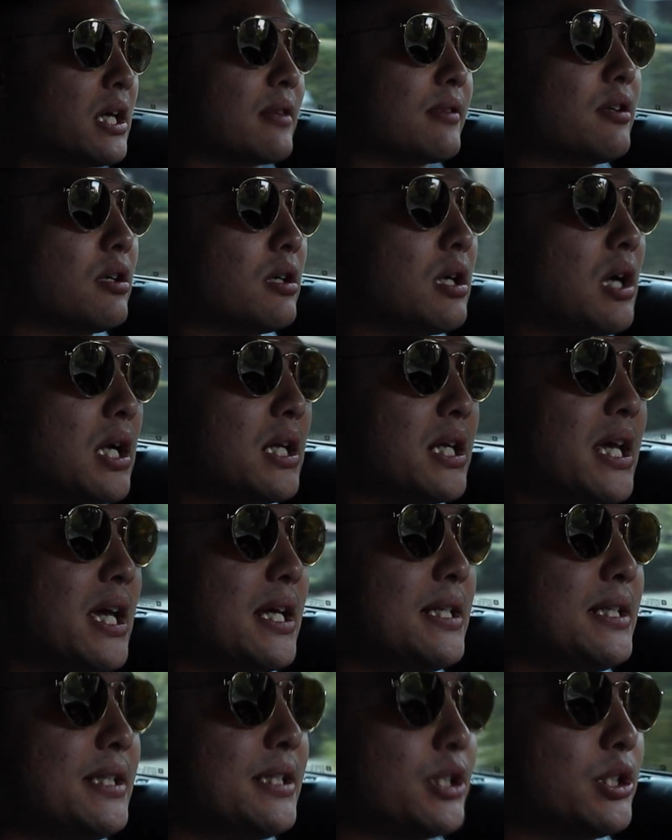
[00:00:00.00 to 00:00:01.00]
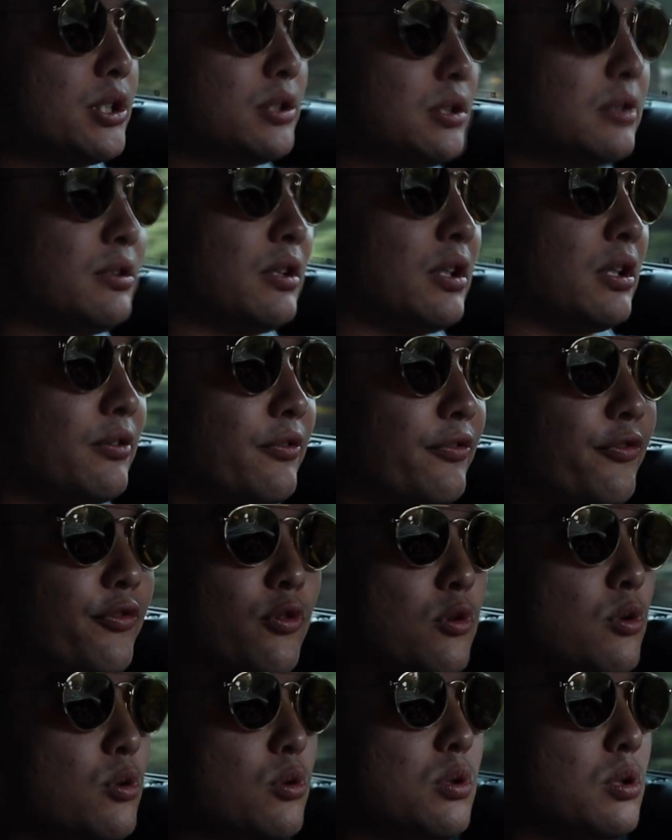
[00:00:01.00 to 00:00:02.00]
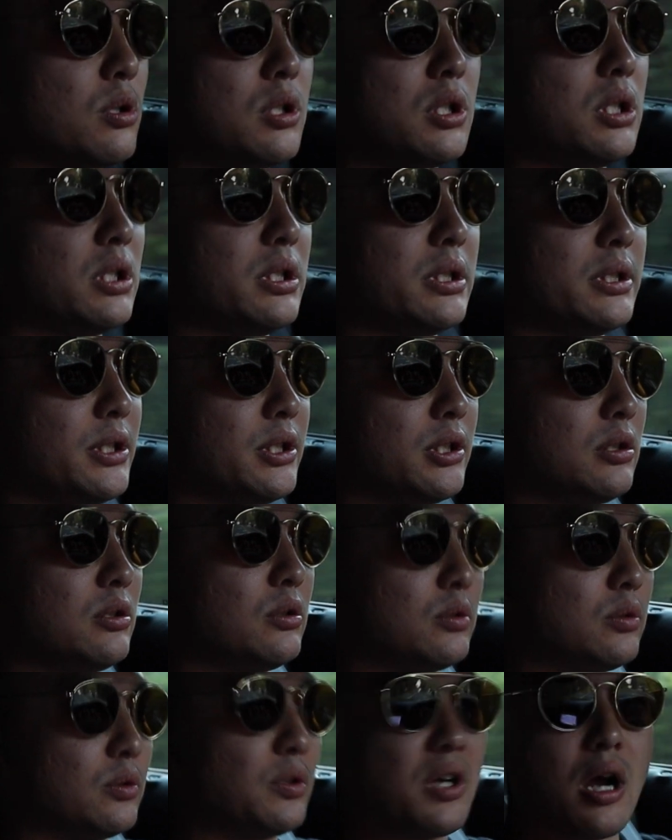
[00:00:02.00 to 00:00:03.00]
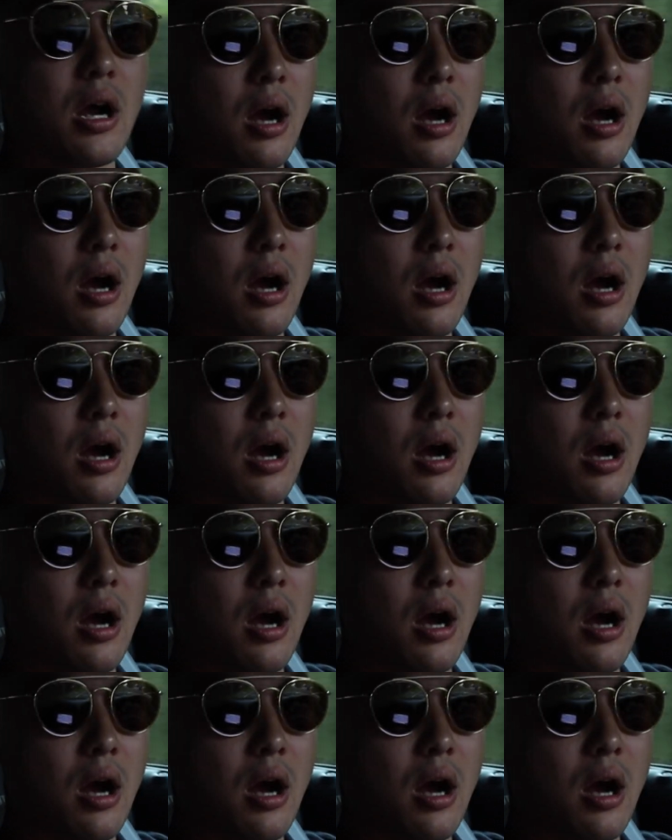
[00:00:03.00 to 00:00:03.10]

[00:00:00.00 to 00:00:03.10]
They're not any good for, you know,